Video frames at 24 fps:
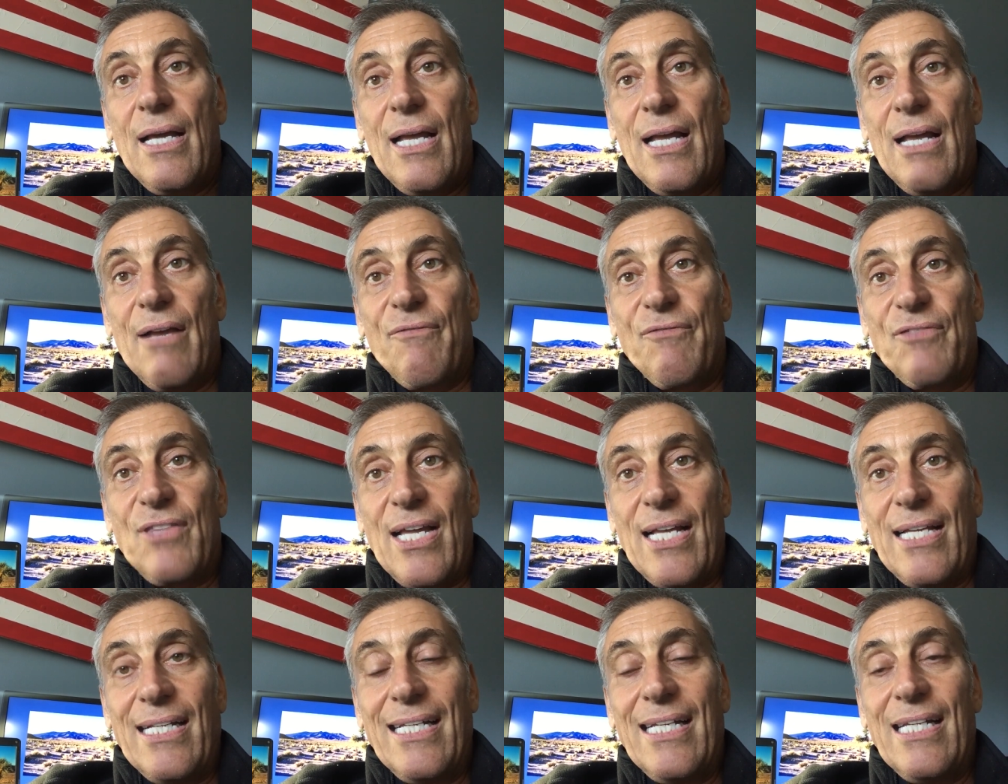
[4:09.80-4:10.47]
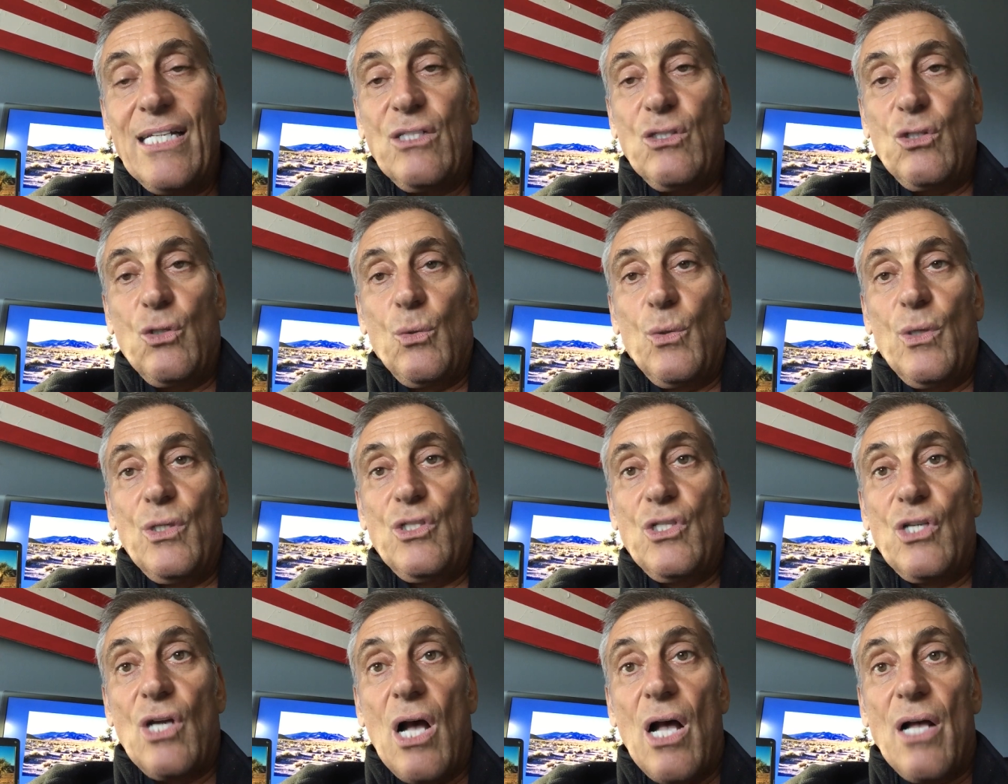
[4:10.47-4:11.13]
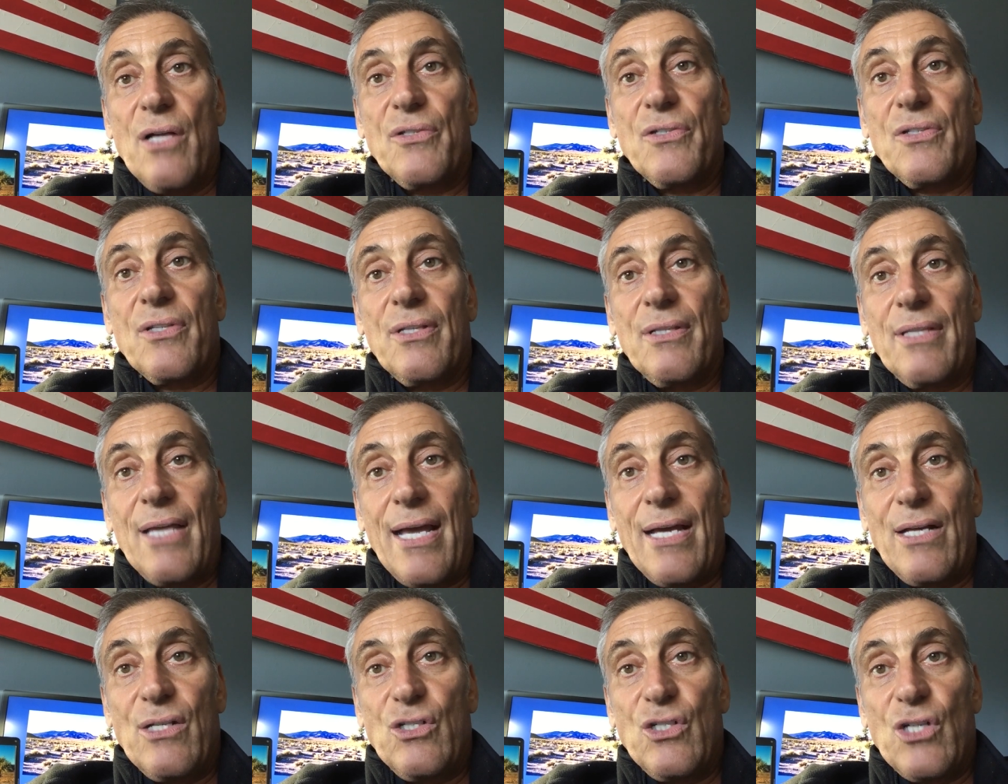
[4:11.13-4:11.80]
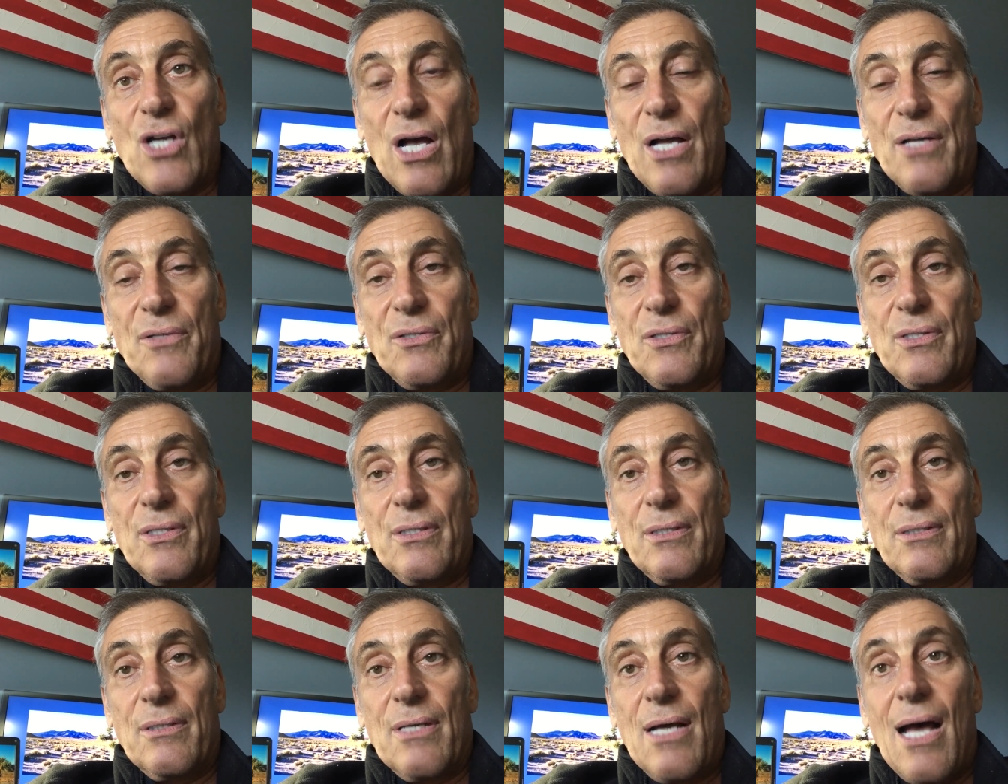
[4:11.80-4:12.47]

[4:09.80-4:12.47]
if they need to adjust, they adjust.